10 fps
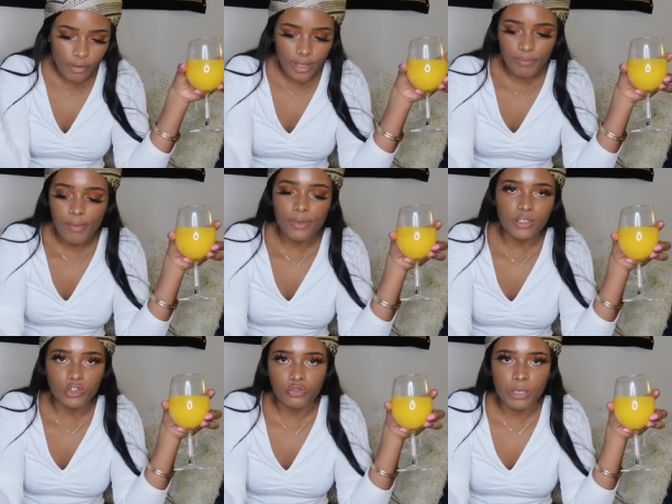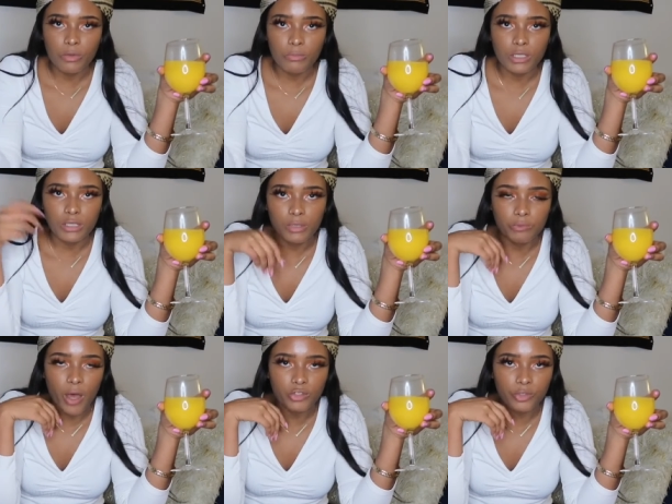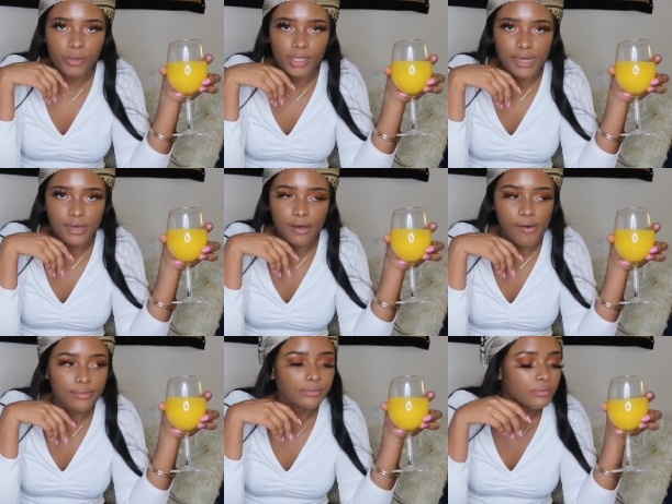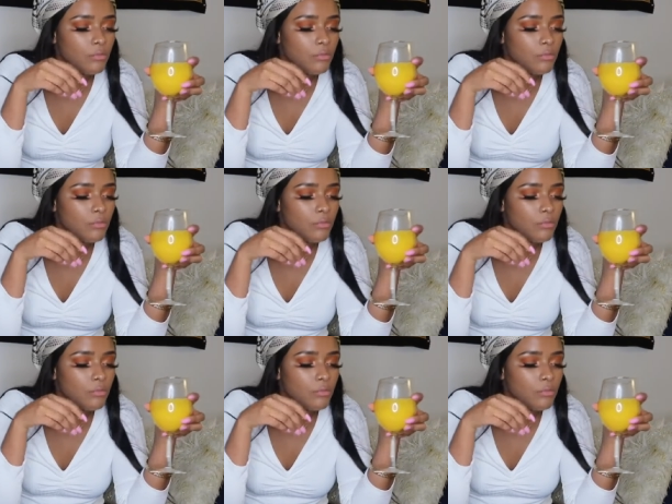Like, my biggest dream would be to be sponsored by like a